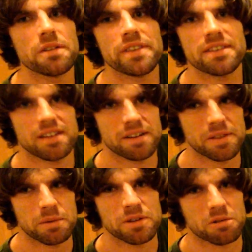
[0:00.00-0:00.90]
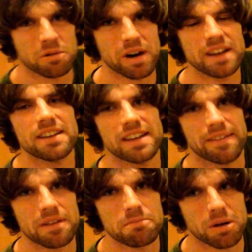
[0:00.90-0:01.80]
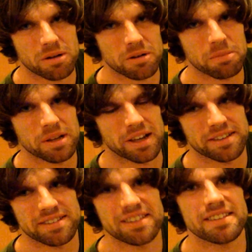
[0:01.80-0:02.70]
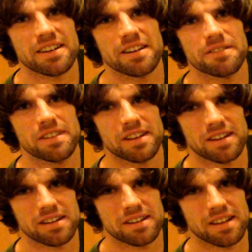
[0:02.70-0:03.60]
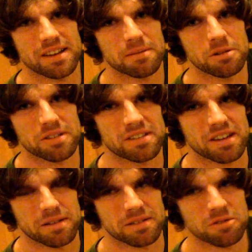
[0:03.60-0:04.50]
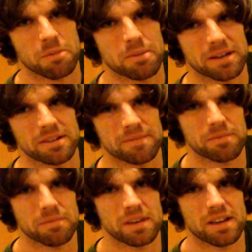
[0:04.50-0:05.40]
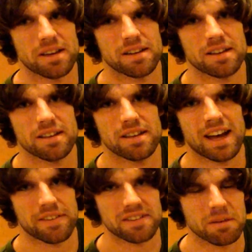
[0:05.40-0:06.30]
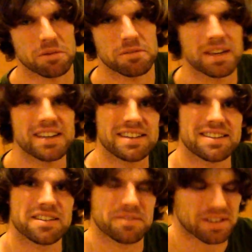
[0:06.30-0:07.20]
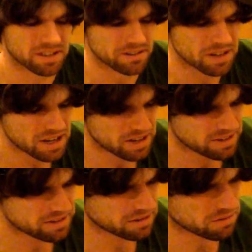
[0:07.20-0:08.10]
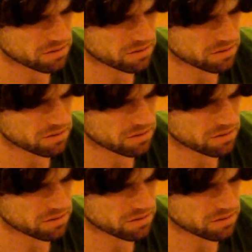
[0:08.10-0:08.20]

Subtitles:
of the stuff that was already in the bowl, plus the stuff that I was stripping at the time I was making the last video. So it